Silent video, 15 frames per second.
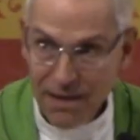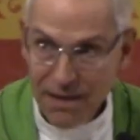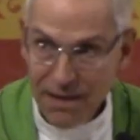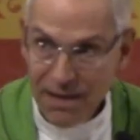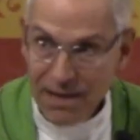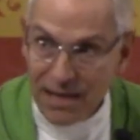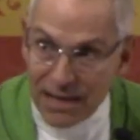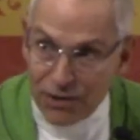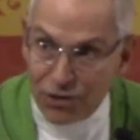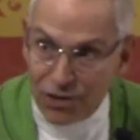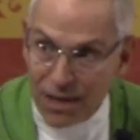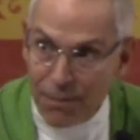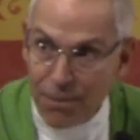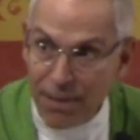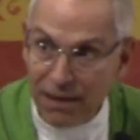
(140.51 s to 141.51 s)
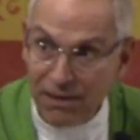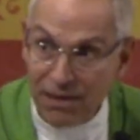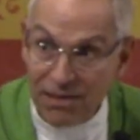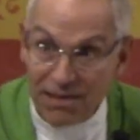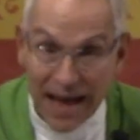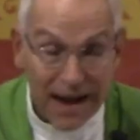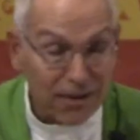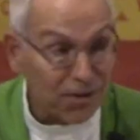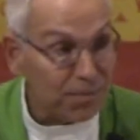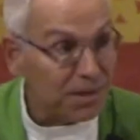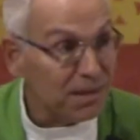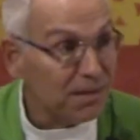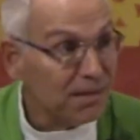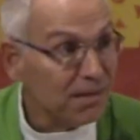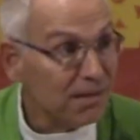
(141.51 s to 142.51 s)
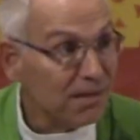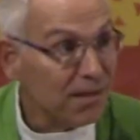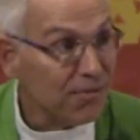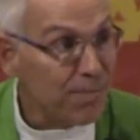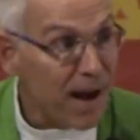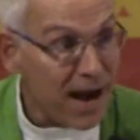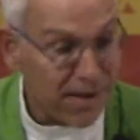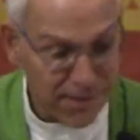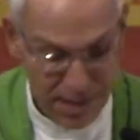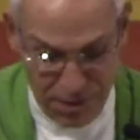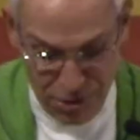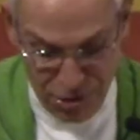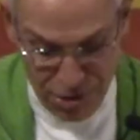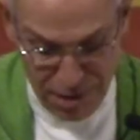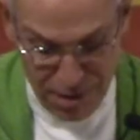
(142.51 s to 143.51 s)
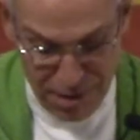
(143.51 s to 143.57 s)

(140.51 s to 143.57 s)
He teaches them about the sacrament of marriage,